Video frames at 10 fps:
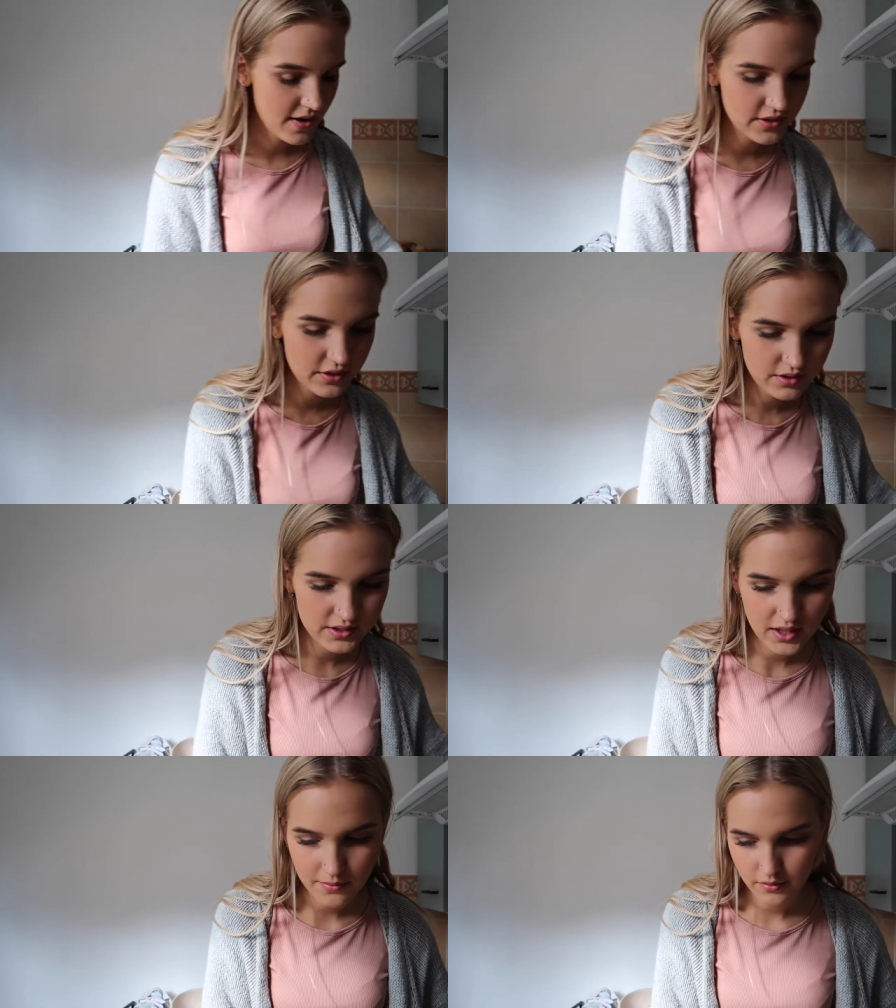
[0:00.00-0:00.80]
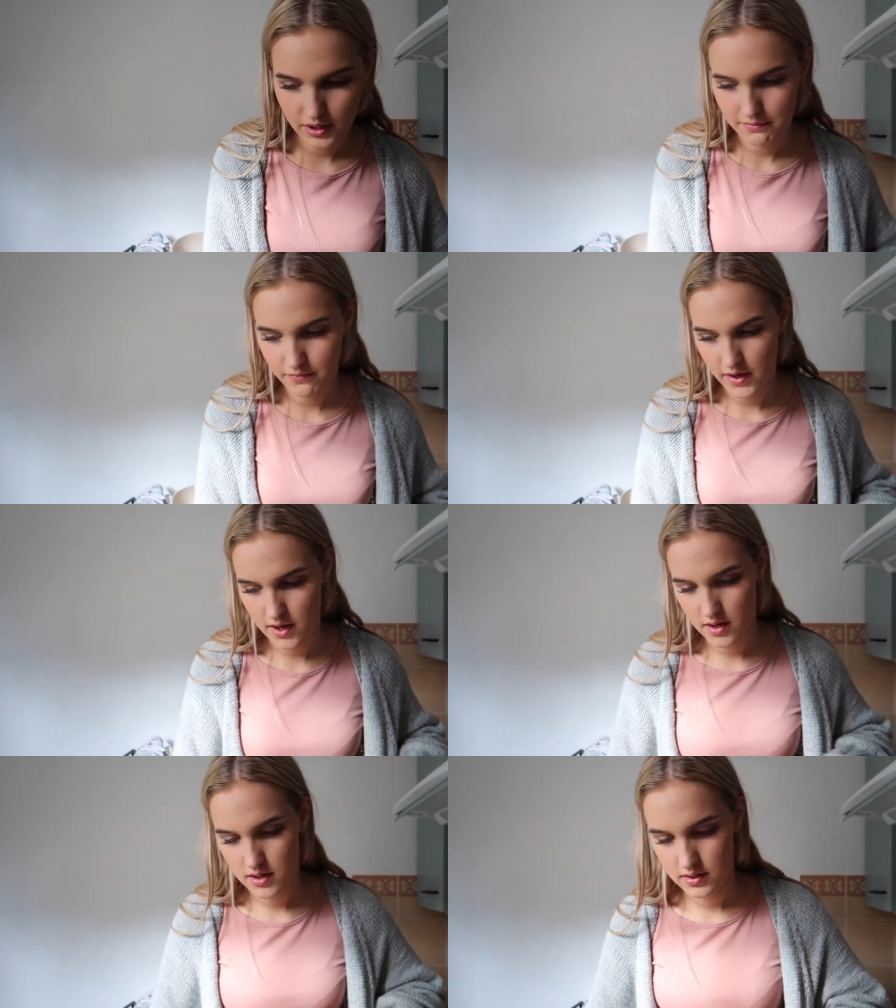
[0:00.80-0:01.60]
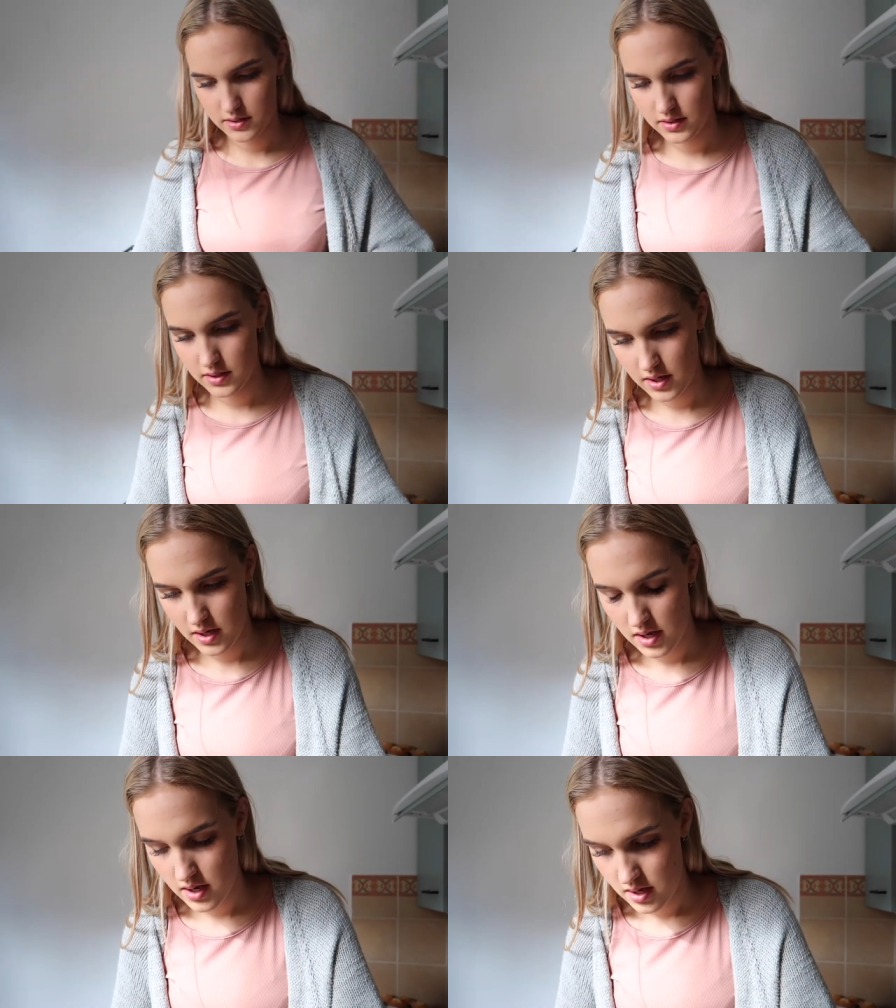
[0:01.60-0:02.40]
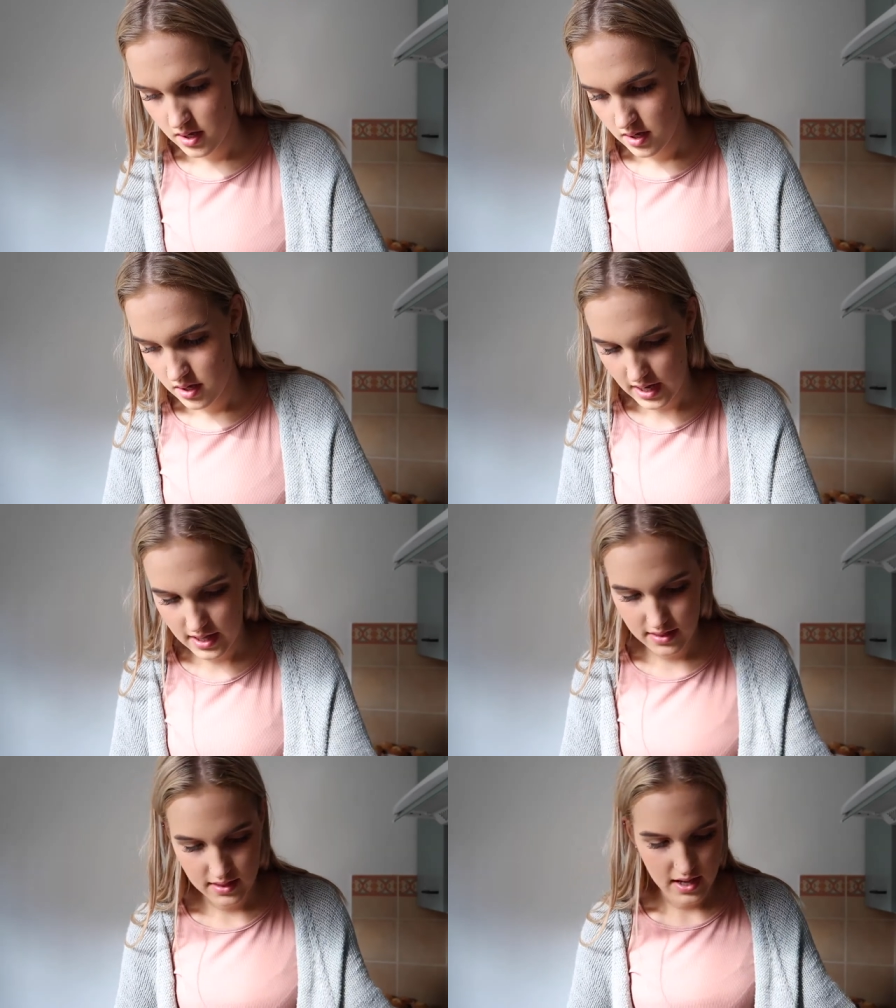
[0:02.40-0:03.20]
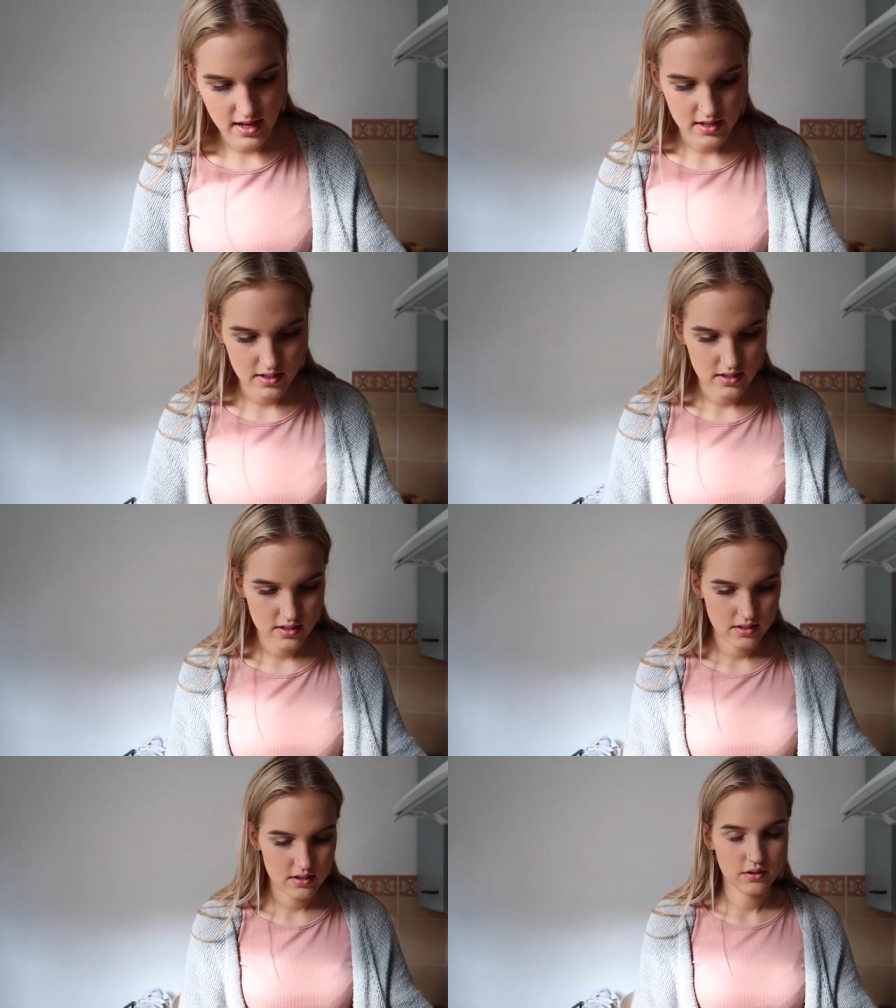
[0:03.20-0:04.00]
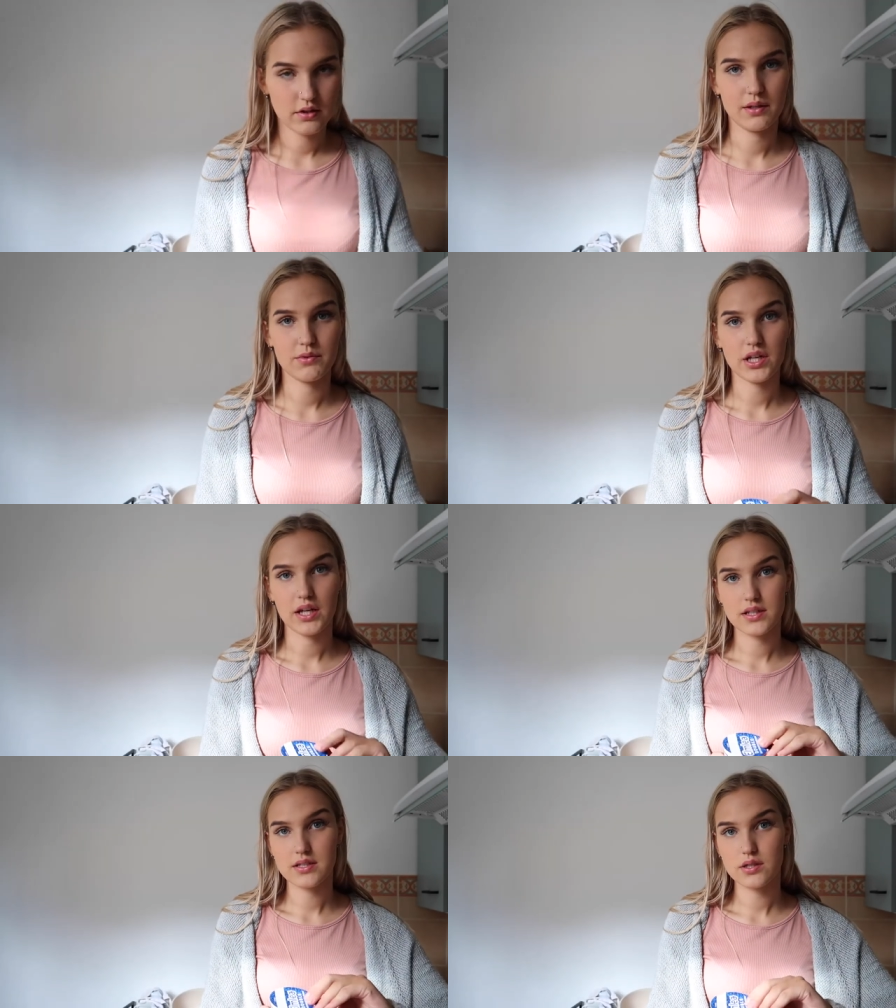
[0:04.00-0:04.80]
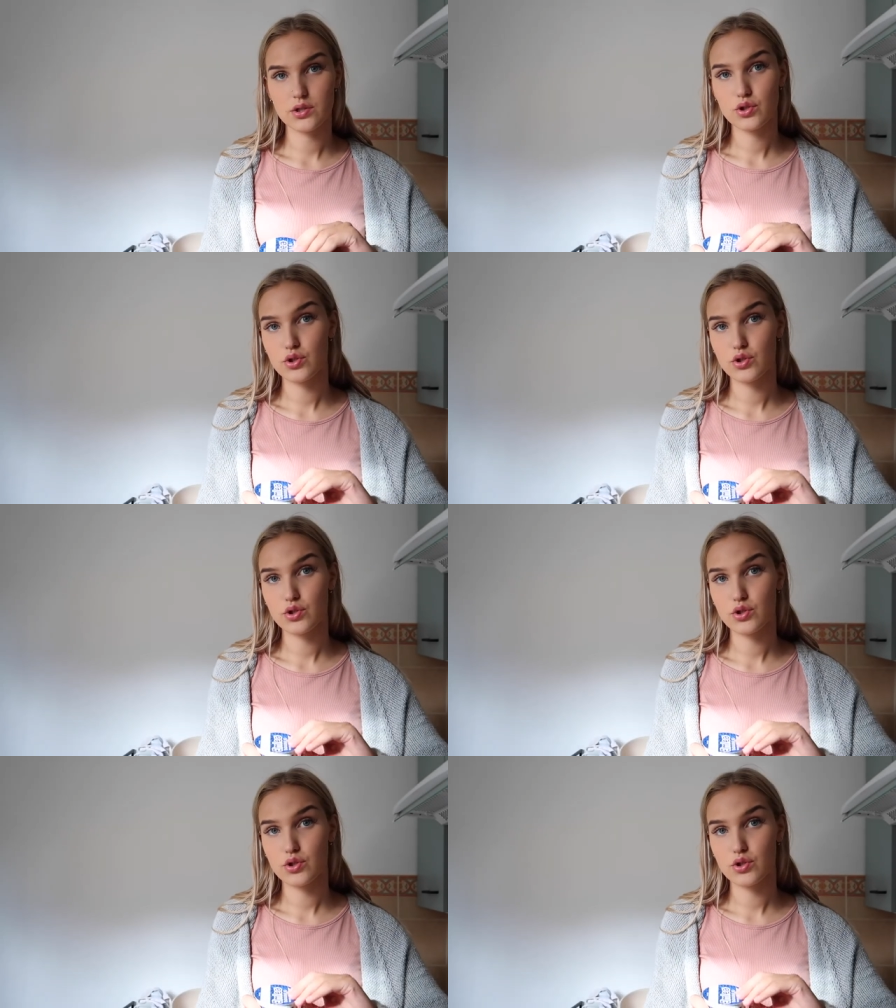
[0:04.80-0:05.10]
have to do the double cream first, and then the cream cheese. So